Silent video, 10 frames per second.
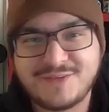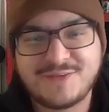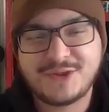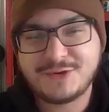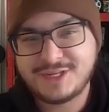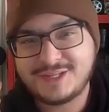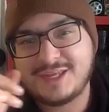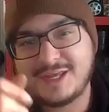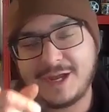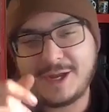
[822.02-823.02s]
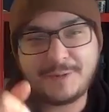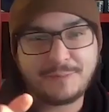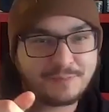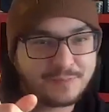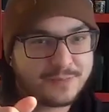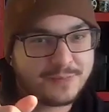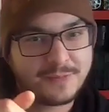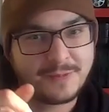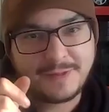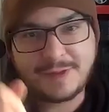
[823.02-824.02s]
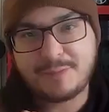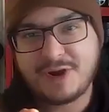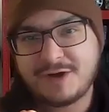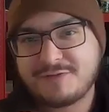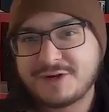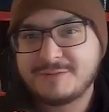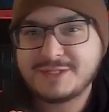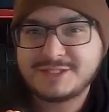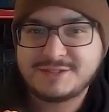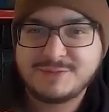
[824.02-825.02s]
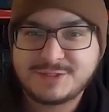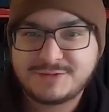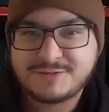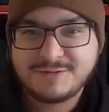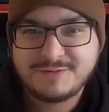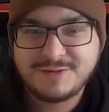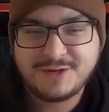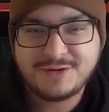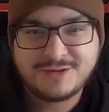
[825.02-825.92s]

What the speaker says: when you did the part for Nabash's music video.